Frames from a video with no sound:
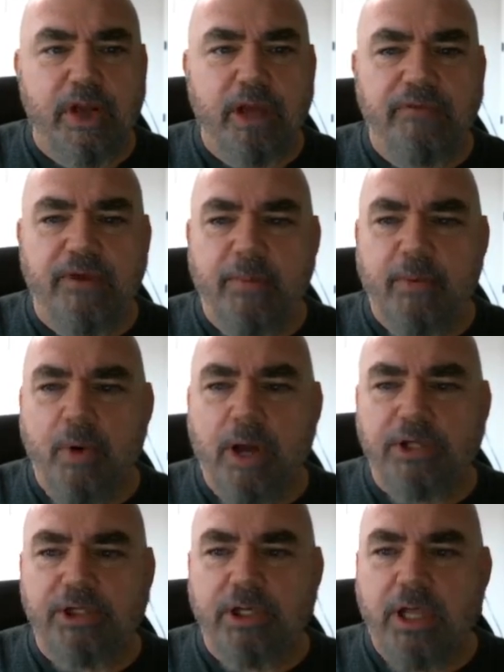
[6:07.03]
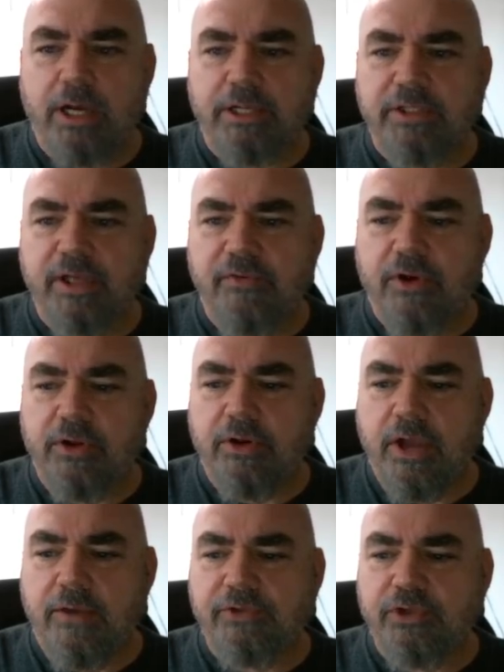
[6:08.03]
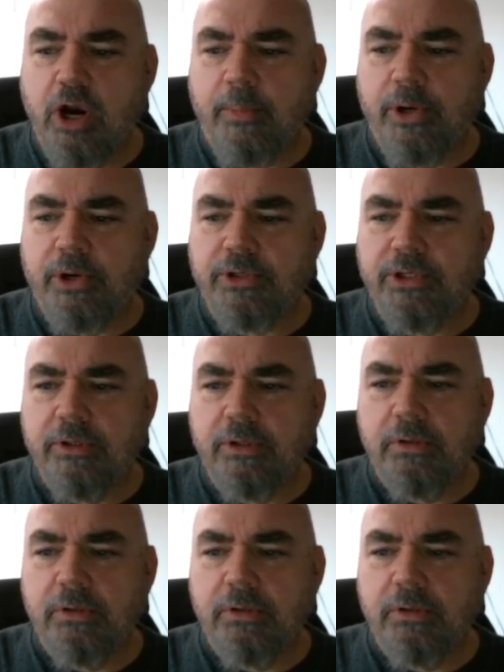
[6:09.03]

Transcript: off. I've been watching a lot of stuff on knife sharpeners.